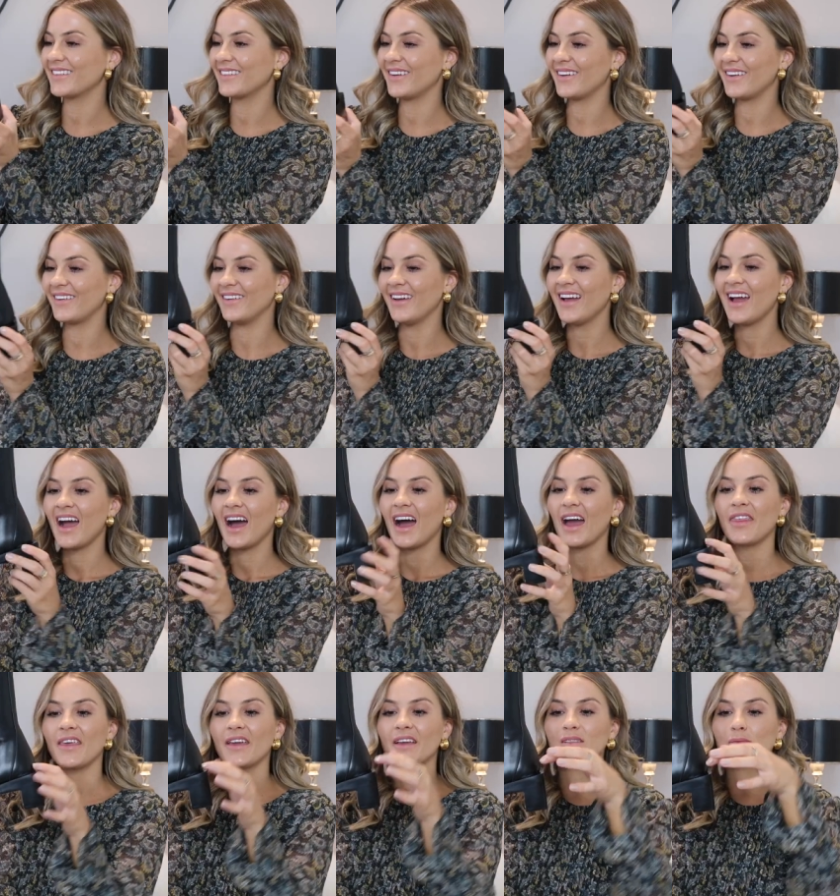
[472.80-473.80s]
I don't know
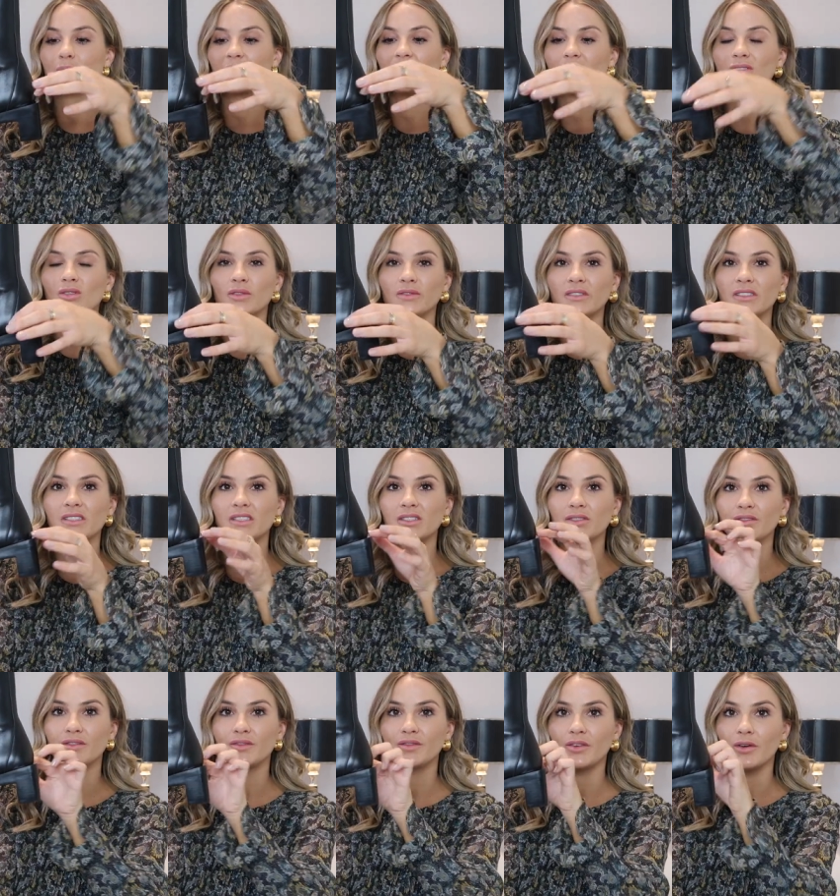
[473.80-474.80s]
I think it's because obviously
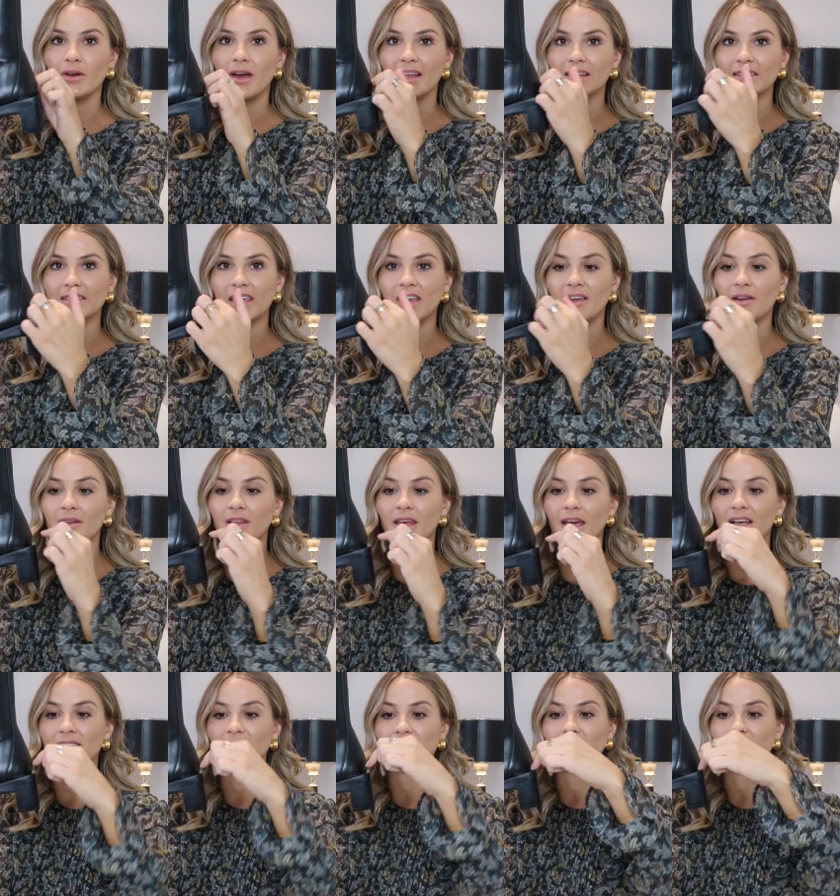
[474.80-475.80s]
your foot ends here and it
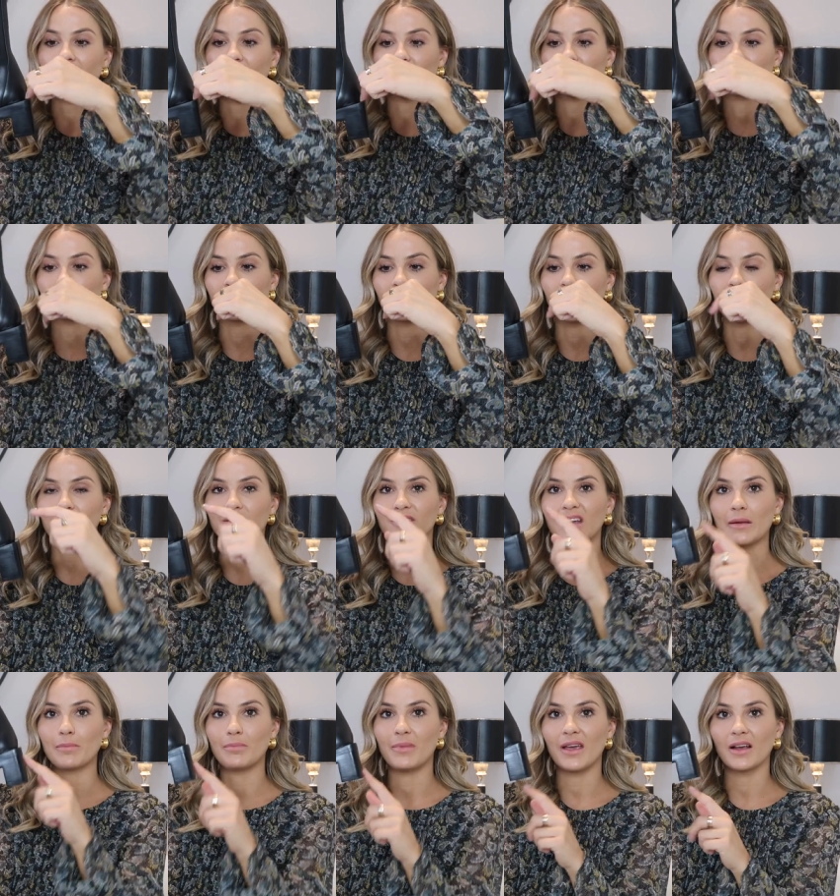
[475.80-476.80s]
has this extra kind of
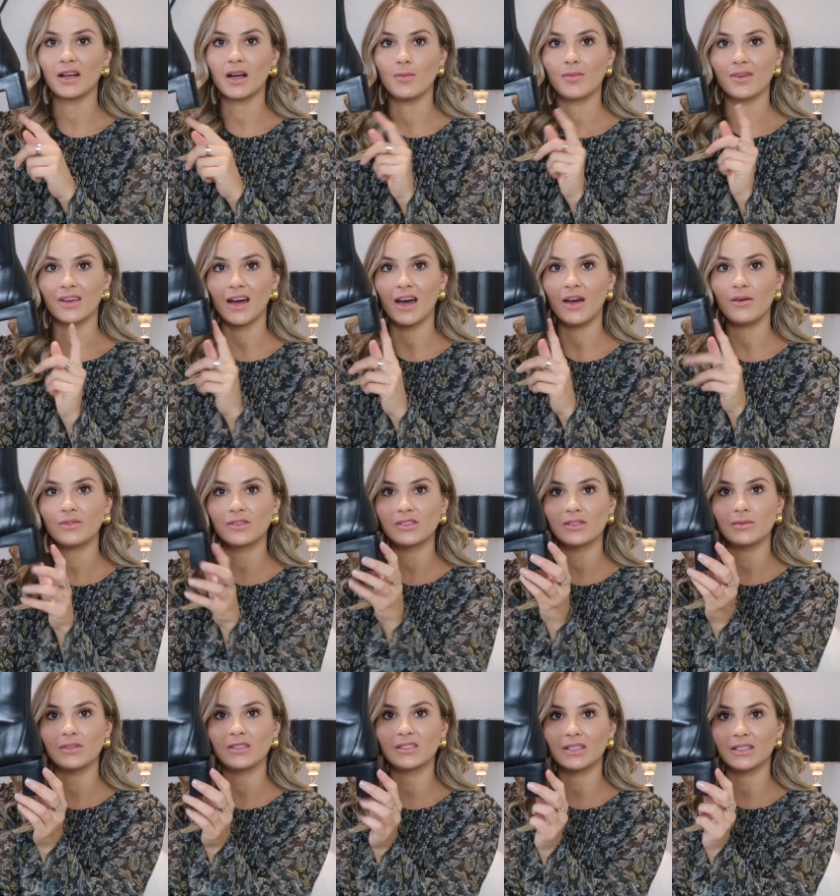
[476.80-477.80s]
like bit coming out
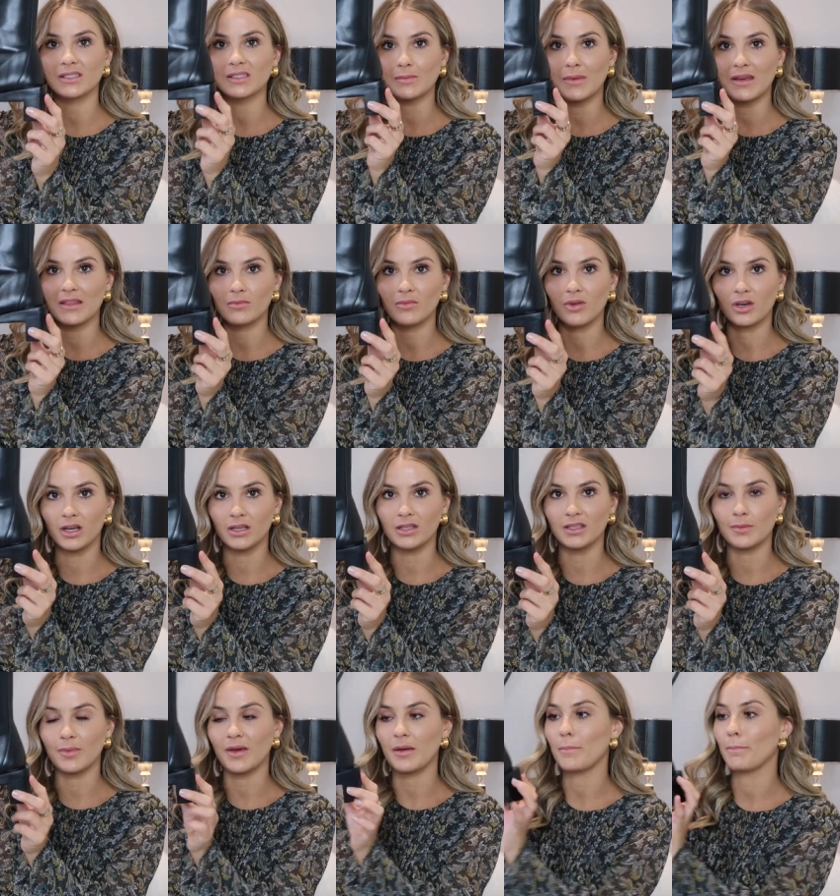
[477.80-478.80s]
so it does make them look a
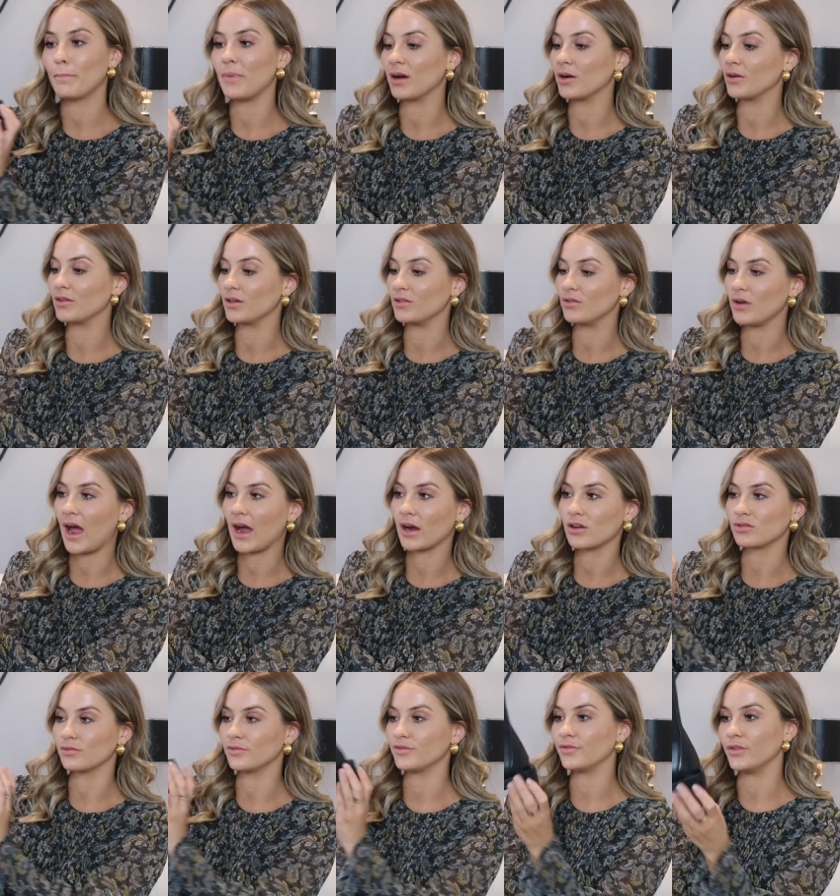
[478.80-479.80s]
little bit bigger than your
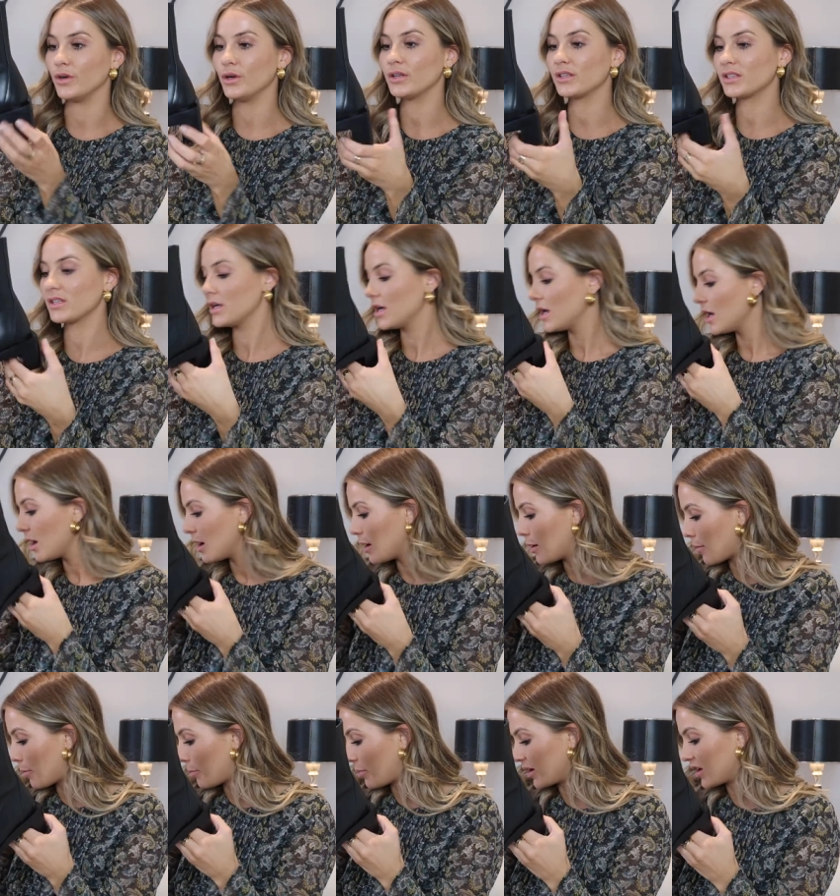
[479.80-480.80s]
actual foot
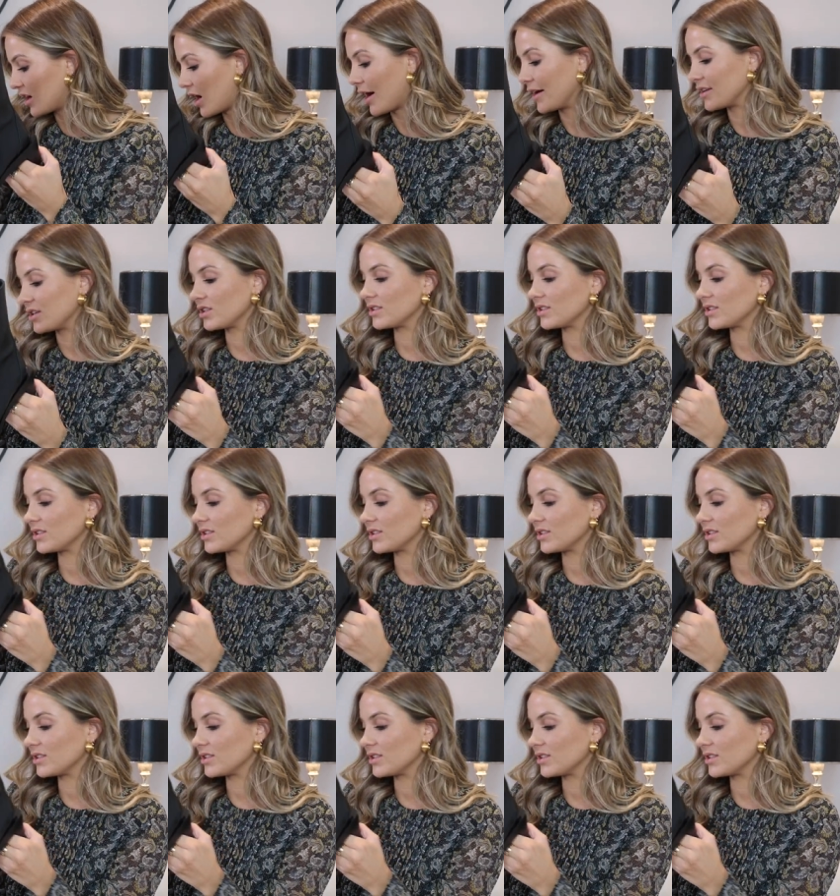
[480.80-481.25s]
but yeah, I